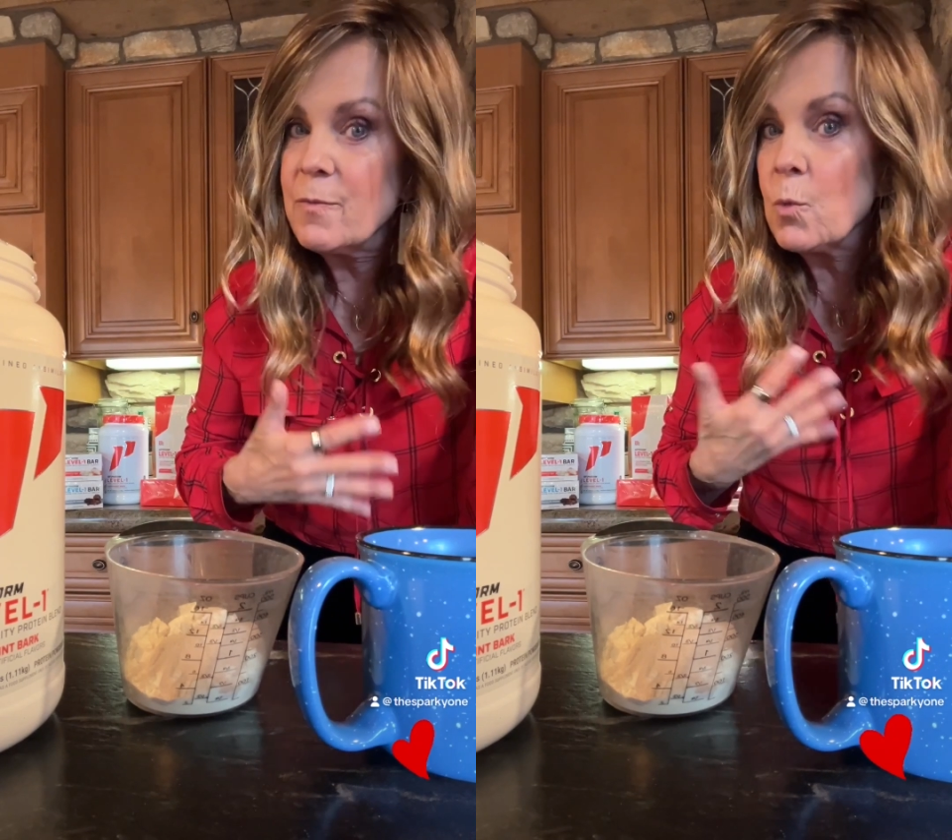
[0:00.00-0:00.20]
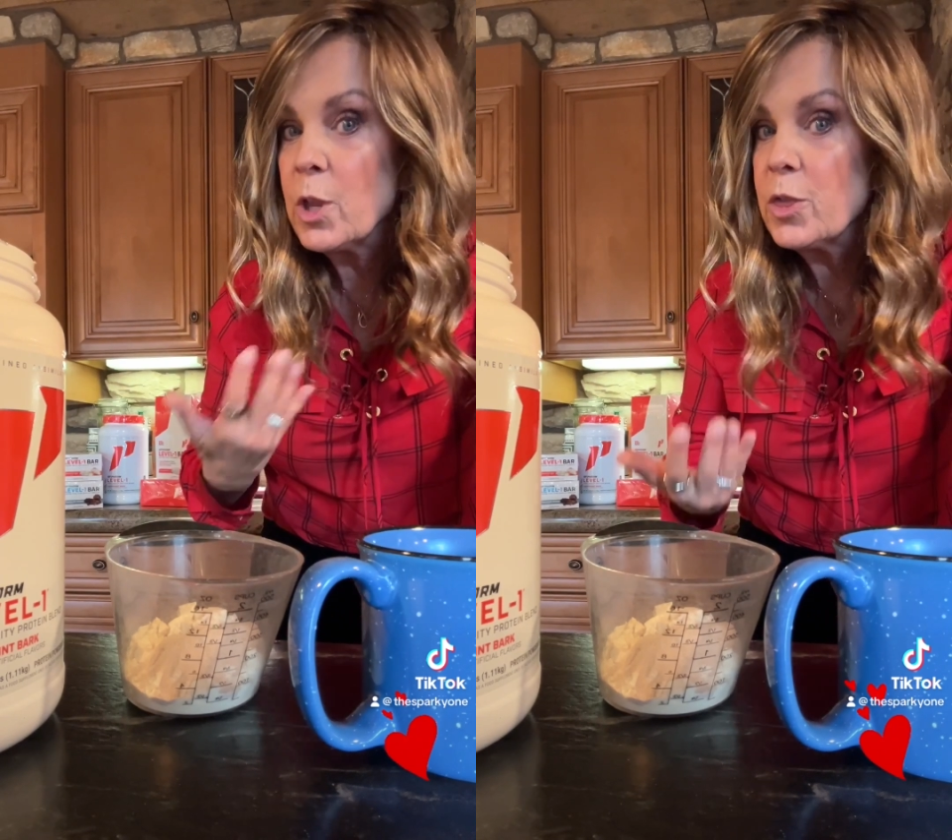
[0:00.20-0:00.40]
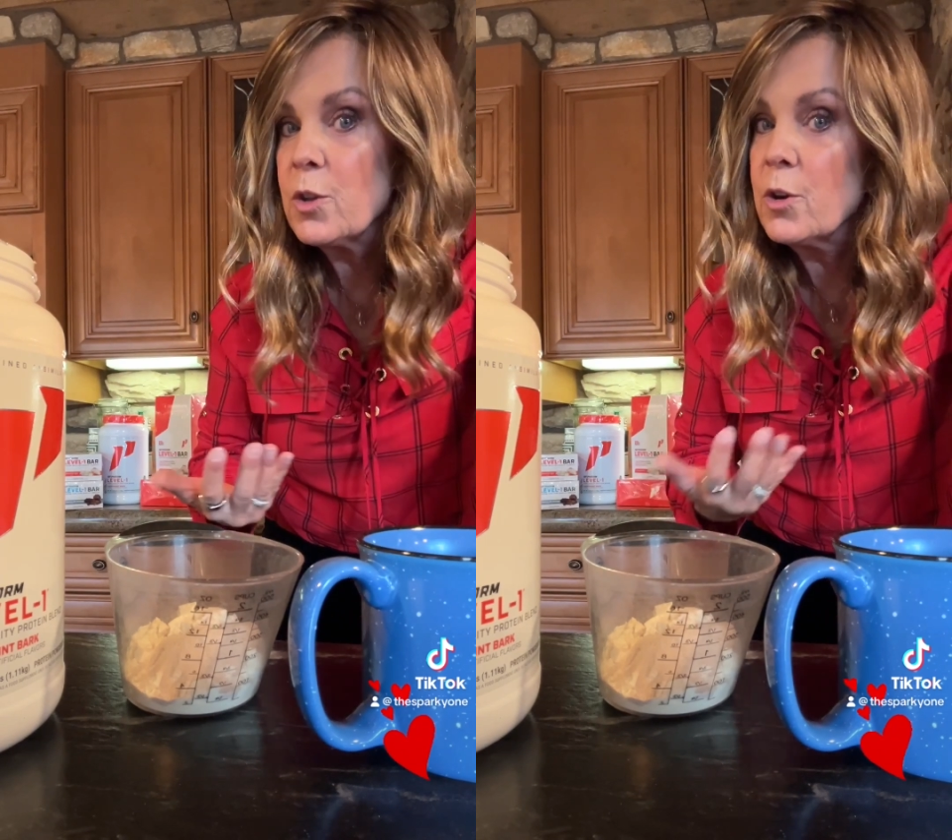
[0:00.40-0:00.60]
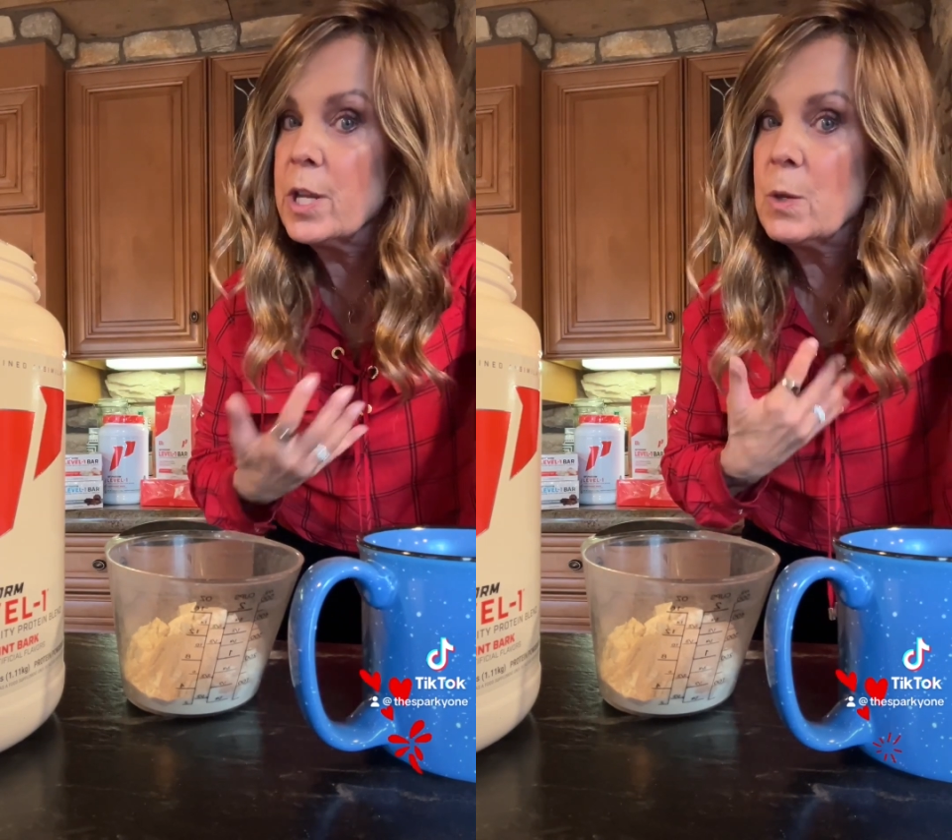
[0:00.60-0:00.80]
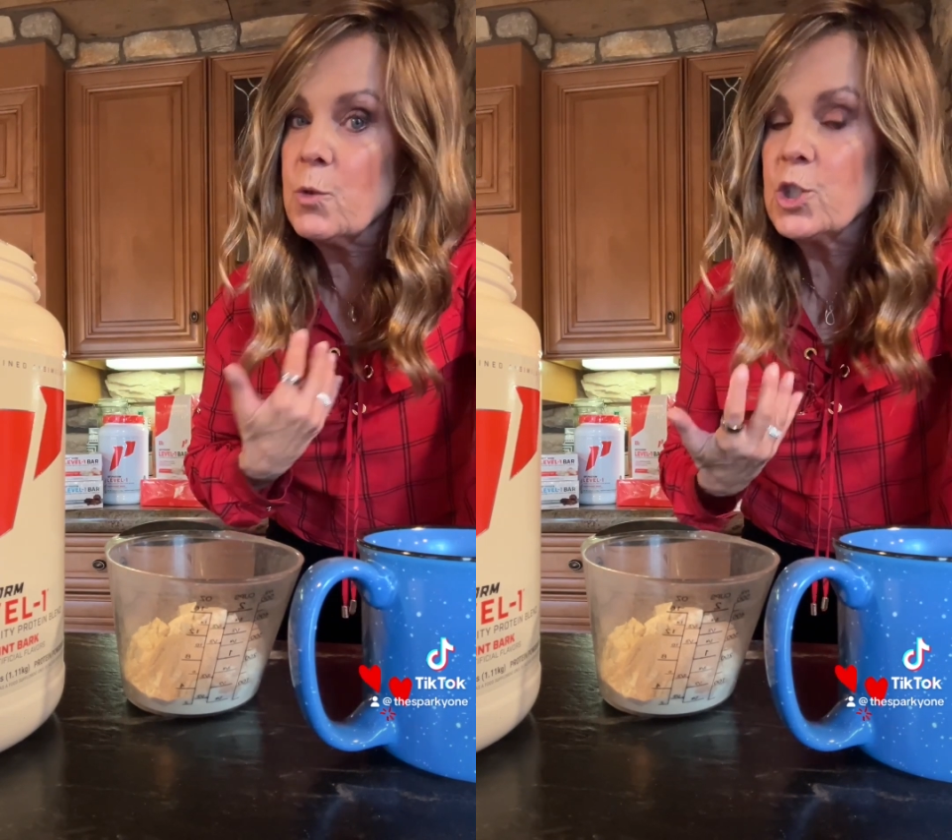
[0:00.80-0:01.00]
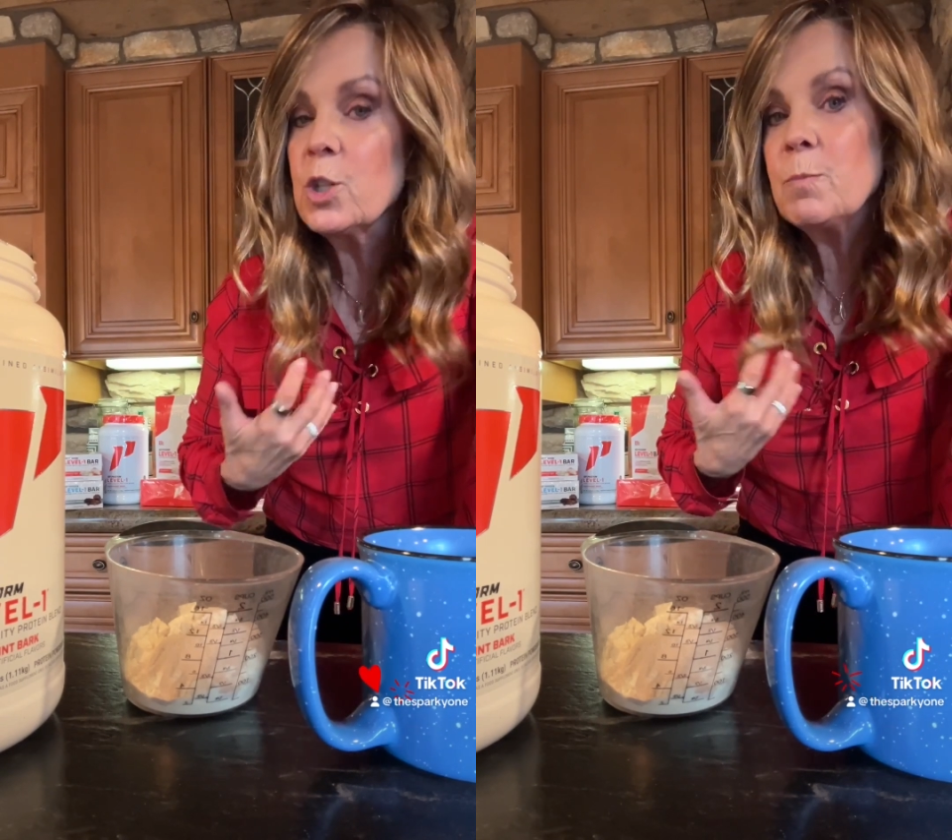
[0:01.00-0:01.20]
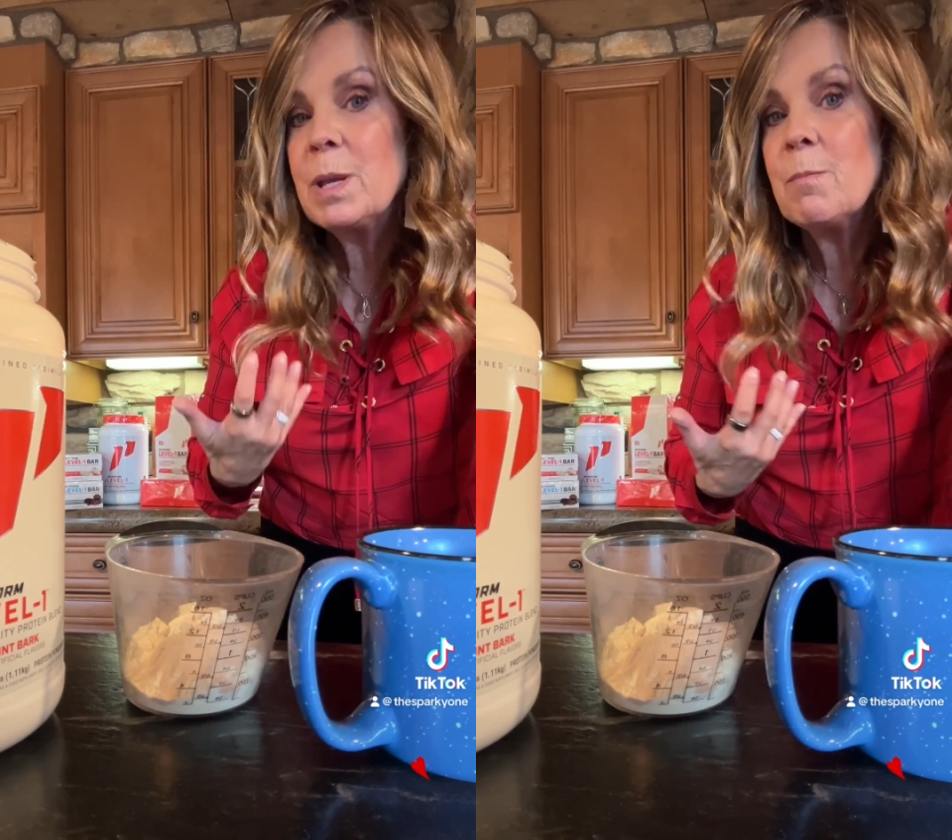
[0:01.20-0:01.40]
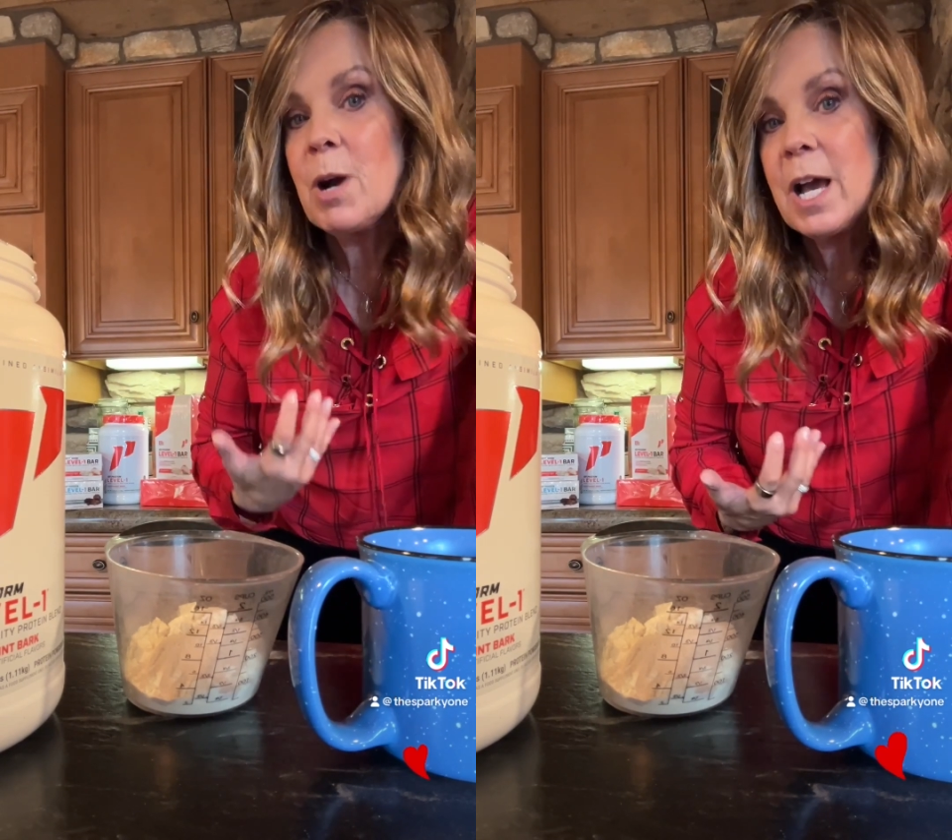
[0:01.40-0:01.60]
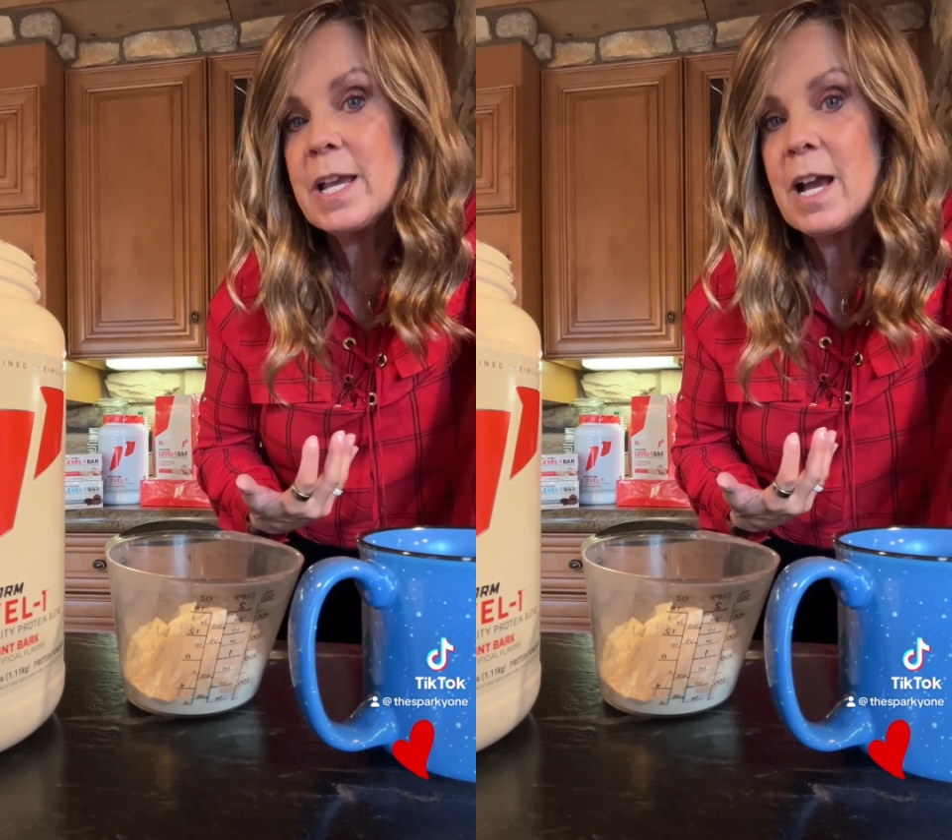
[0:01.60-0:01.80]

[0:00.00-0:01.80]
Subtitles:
130 should be my